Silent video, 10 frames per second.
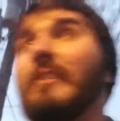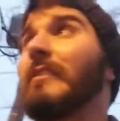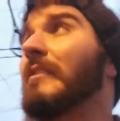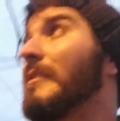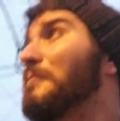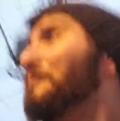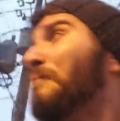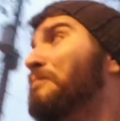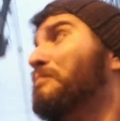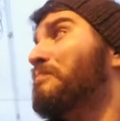lately.
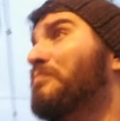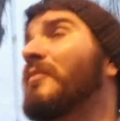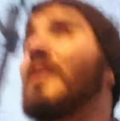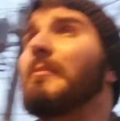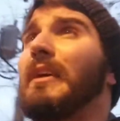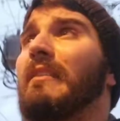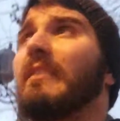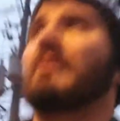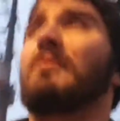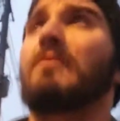I mean, it